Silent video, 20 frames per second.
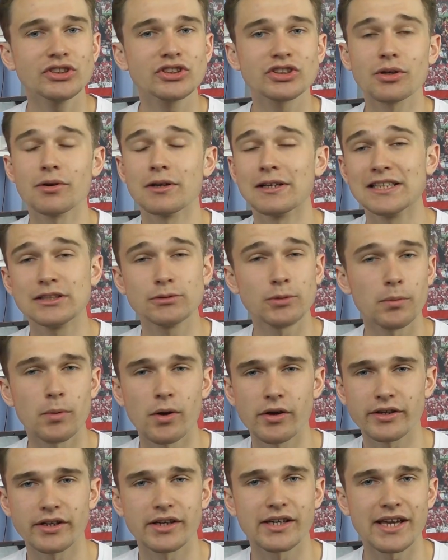so at least we
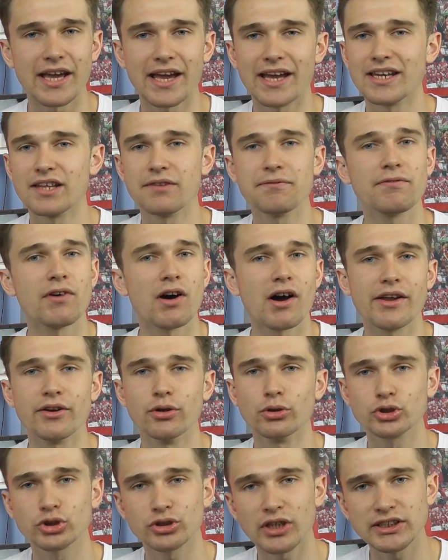weren't going to get any fine
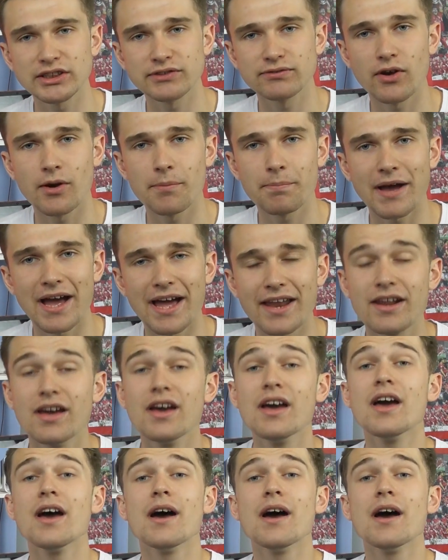or transfer ban.